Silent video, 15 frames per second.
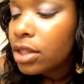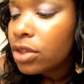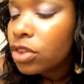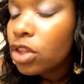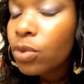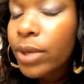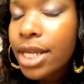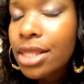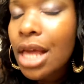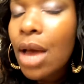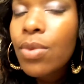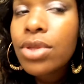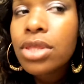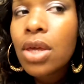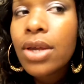The reason I
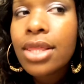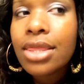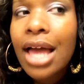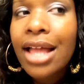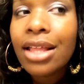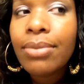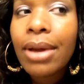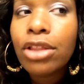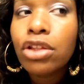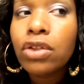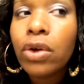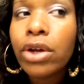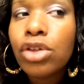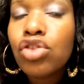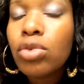was so excited about the
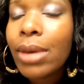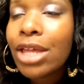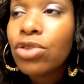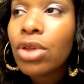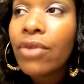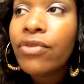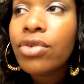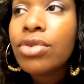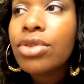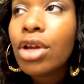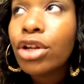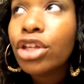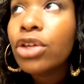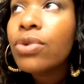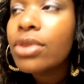L'Oreal True Match when I first
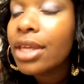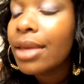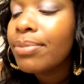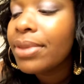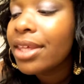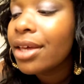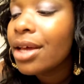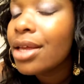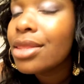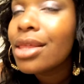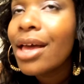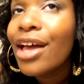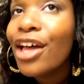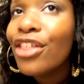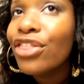started using it, because
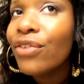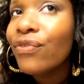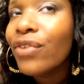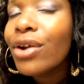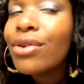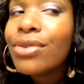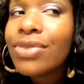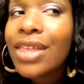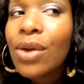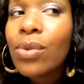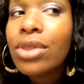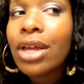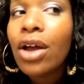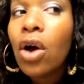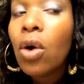the first thing
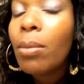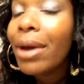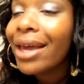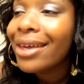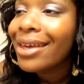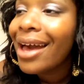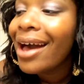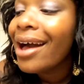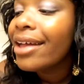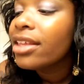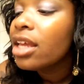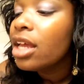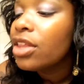was like, oh my god,